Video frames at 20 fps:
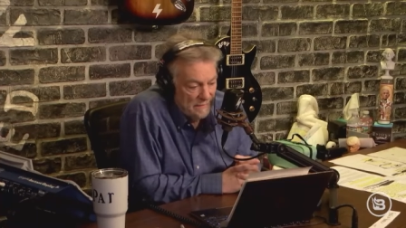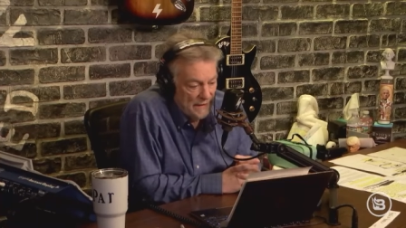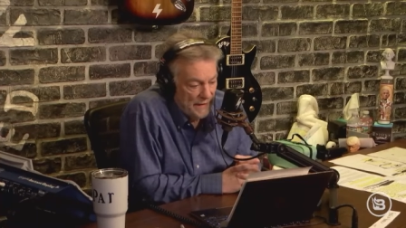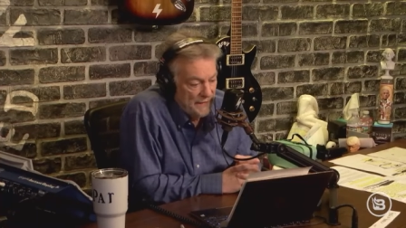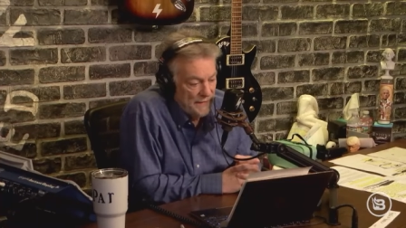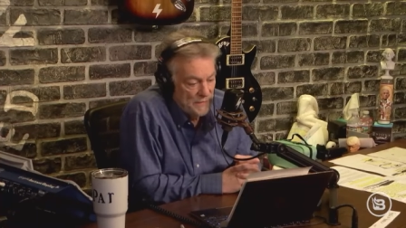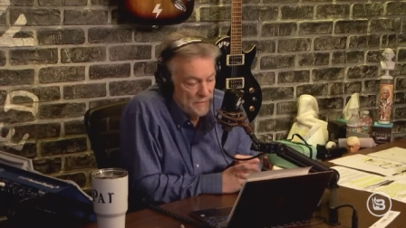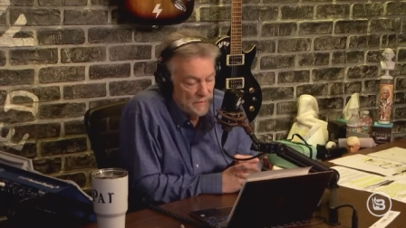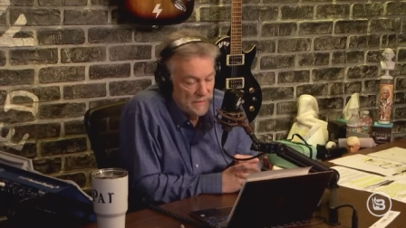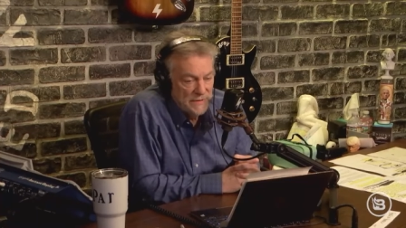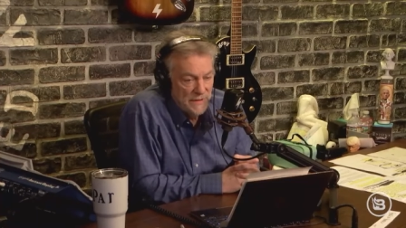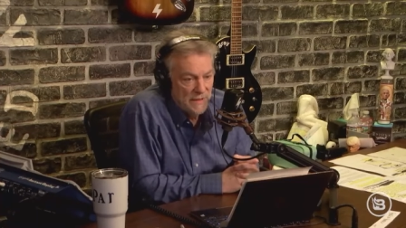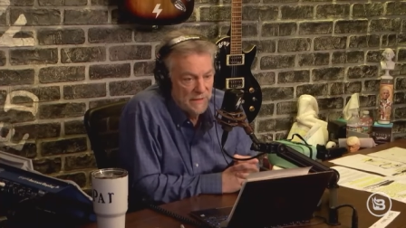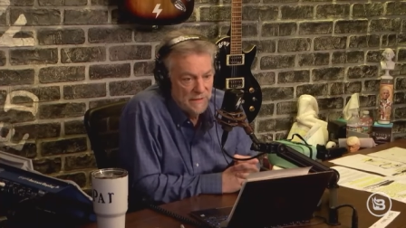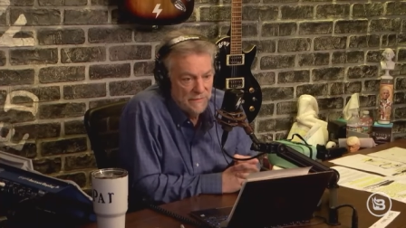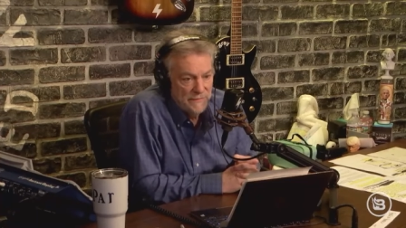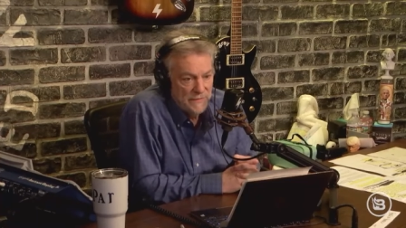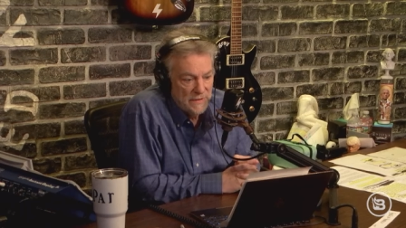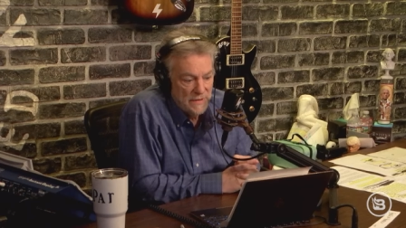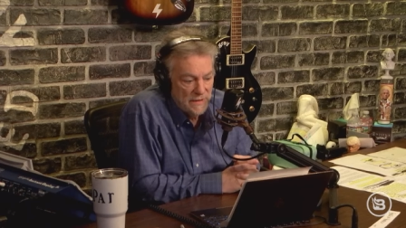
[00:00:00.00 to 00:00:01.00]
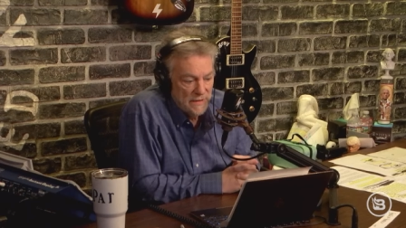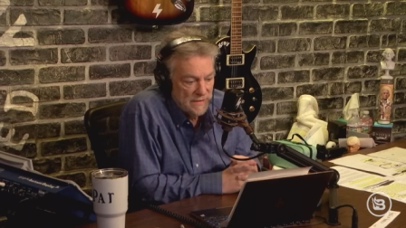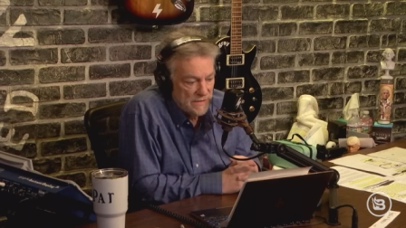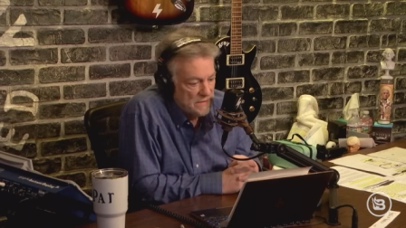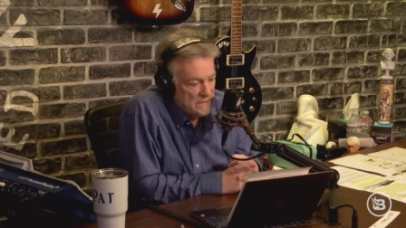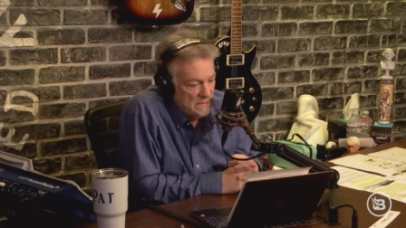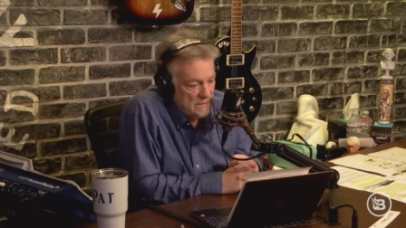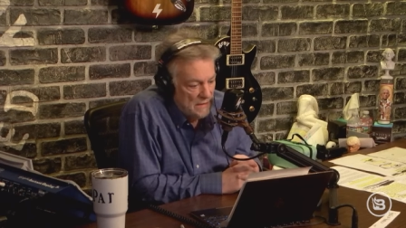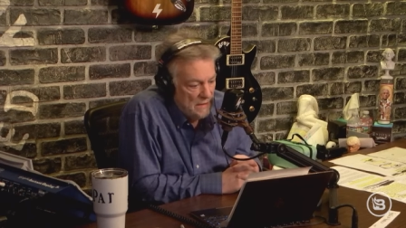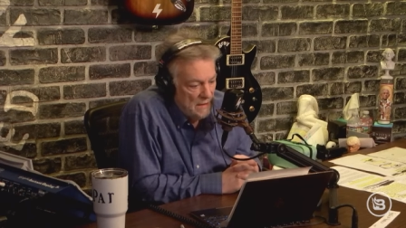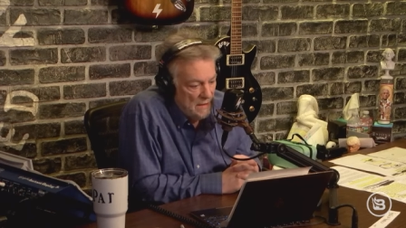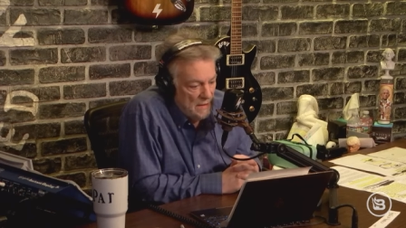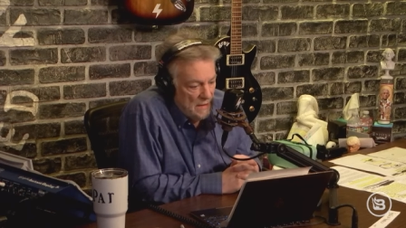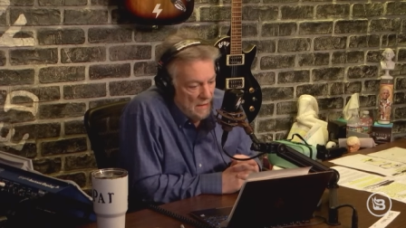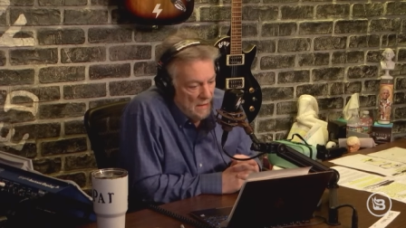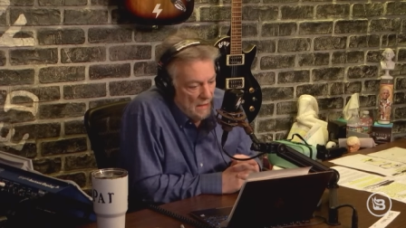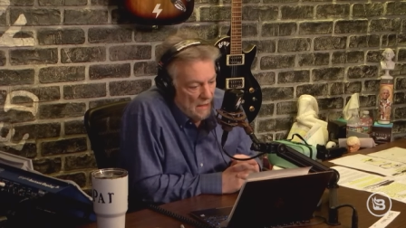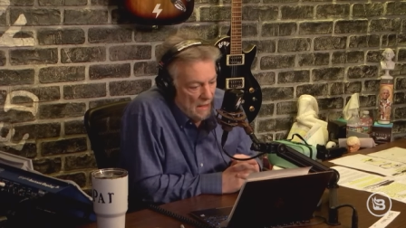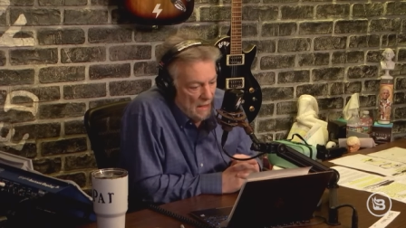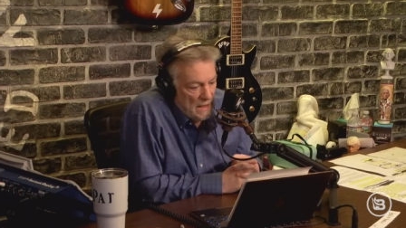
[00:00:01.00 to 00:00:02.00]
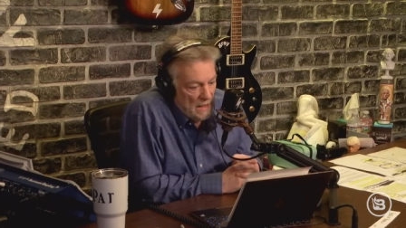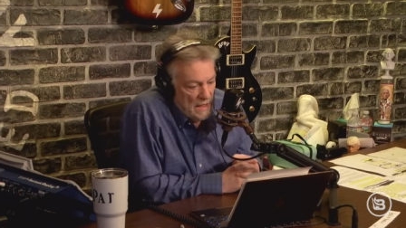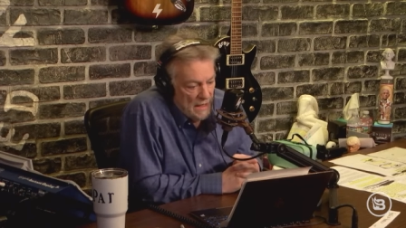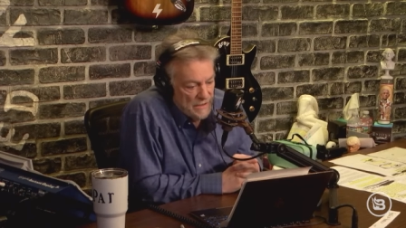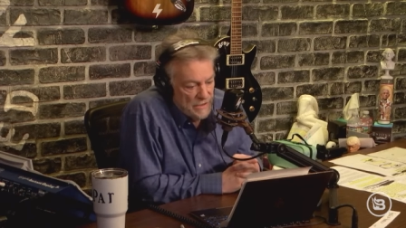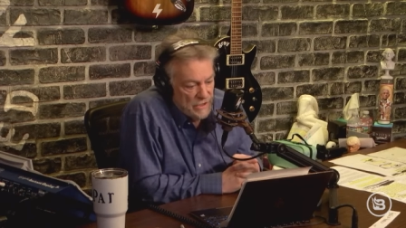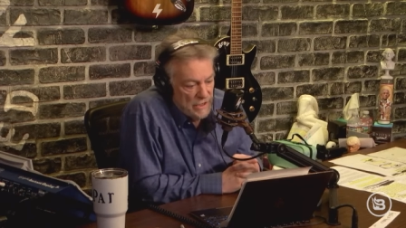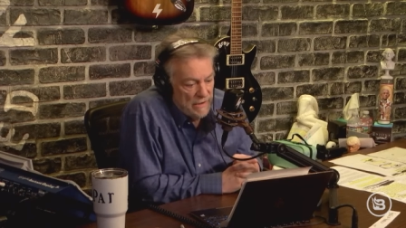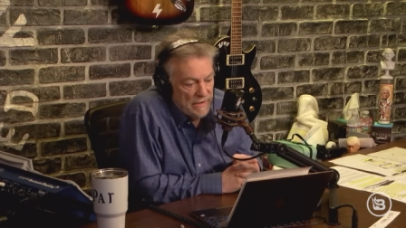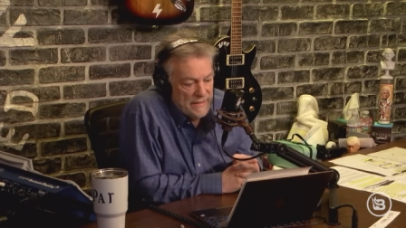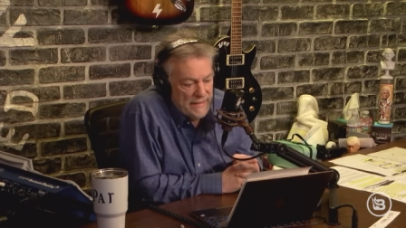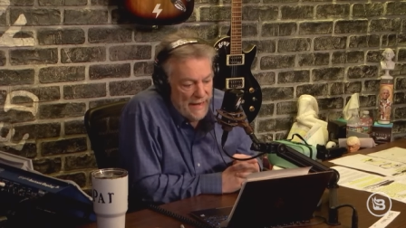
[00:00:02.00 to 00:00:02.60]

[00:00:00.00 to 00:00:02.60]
I think we're done if it does. Jerry